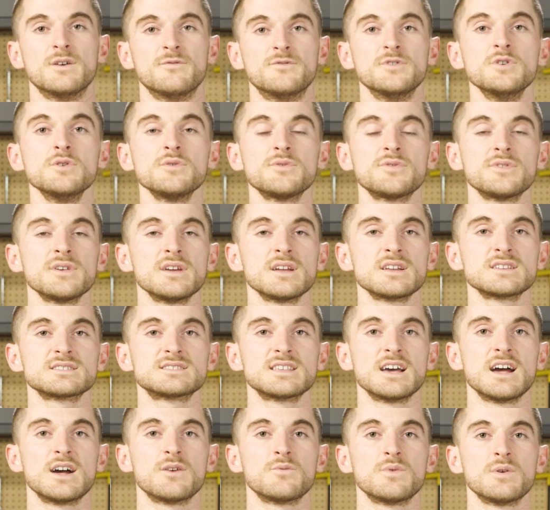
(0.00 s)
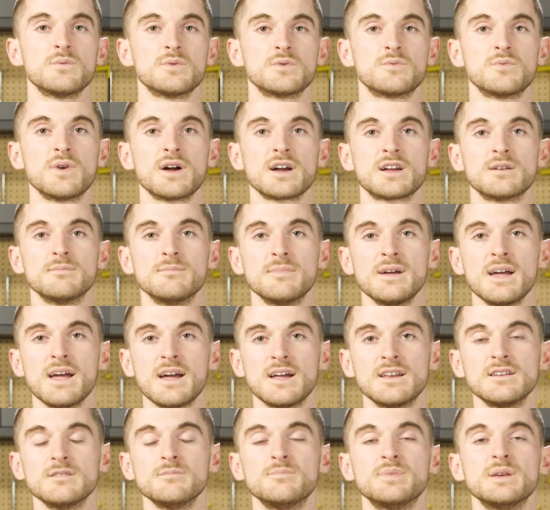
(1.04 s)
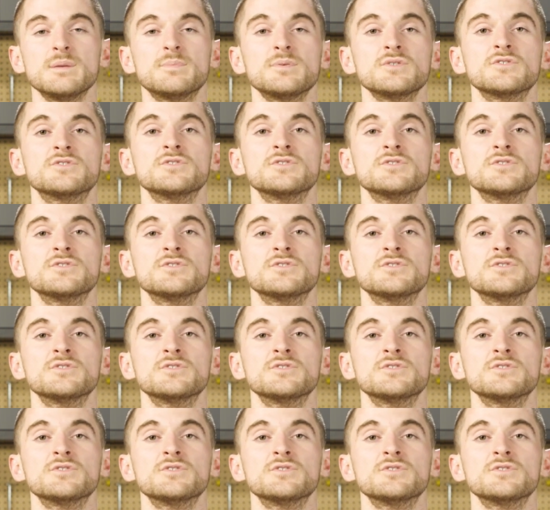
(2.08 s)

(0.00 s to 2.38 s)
Few things that we would recommend people